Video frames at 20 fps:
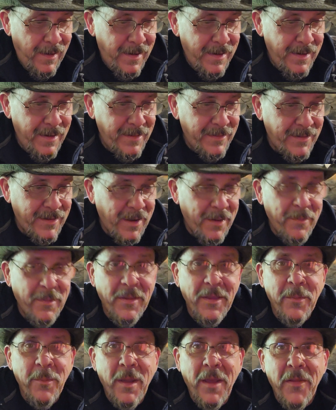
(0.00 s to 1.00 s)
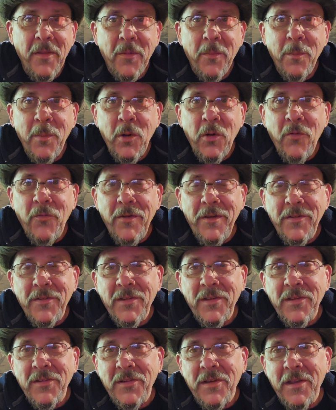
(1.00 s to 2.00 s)
and some of them other movies
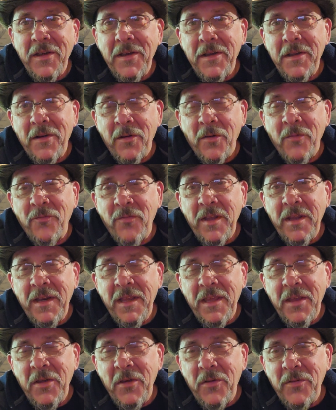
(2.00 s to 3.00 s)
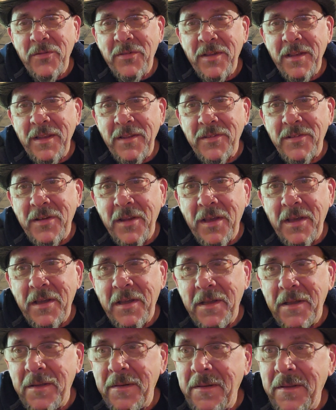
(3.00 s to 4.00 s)
he's done, or videos he's
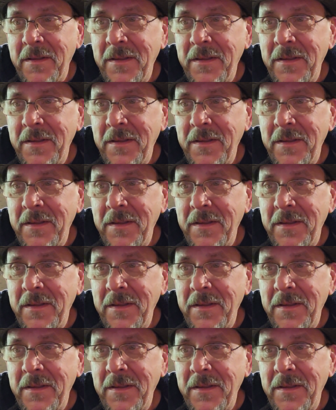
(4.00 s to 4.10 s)
done.